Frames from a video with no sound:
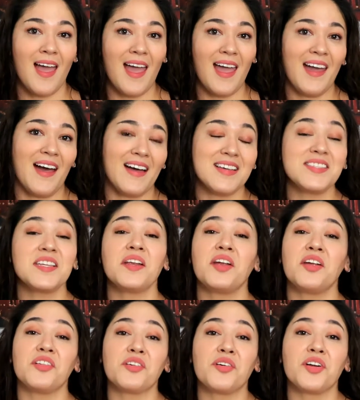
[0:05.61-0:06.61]
Hey guys, Tina
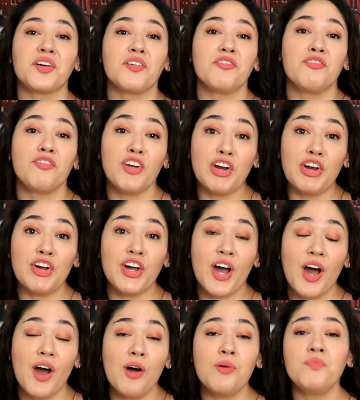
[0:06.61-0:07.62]
here, the Critical
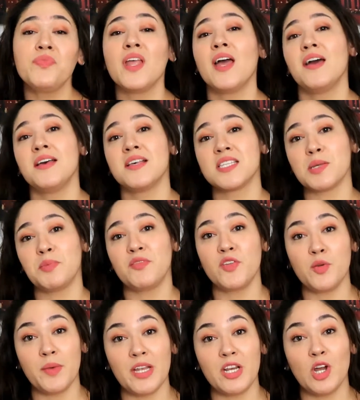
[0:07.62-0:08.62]
Virgo. Some of
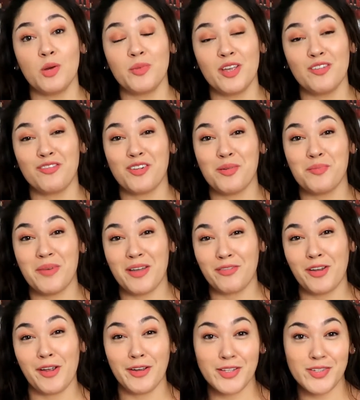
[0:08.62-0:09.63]
you may know me from my
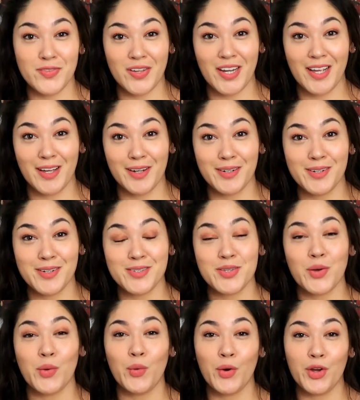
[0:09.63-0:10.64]
fragrance videos,
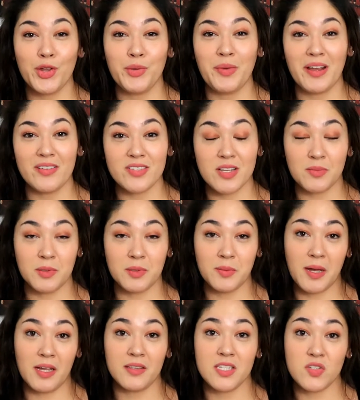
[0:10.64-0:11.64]
or you may have stumbled
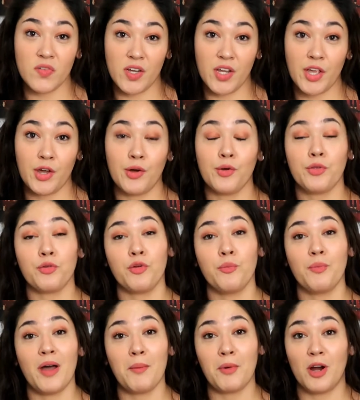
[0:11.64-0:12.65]
upon this video through
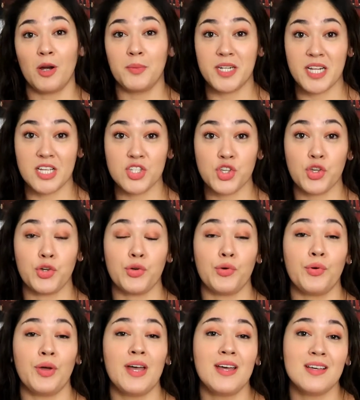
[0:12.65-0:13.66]
my
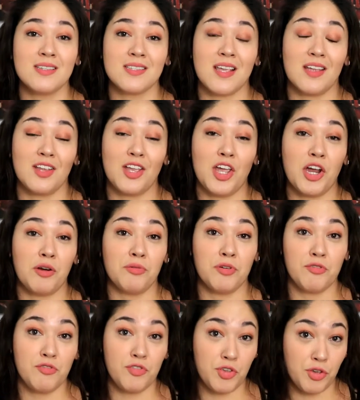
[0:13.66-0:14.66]
Badescu skincare
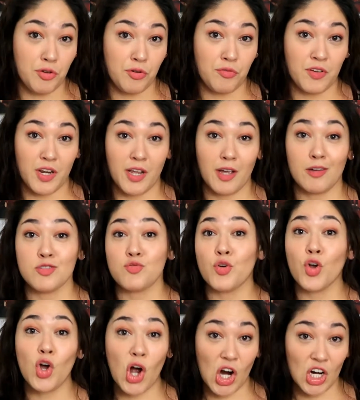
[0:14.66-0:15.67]
review videos.
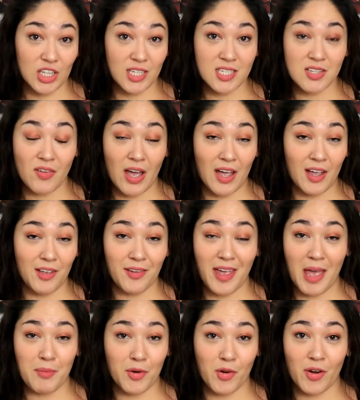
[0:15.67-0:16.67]
Regardless of how you
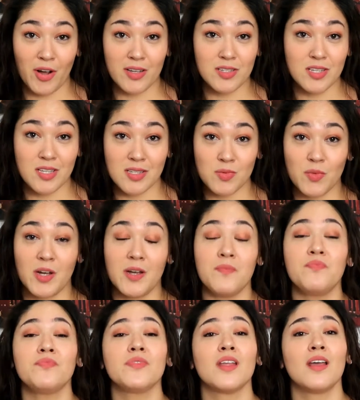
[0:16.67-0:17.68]
came across this
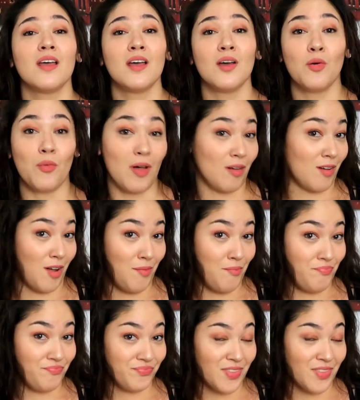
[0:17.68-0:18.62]
one, welcome.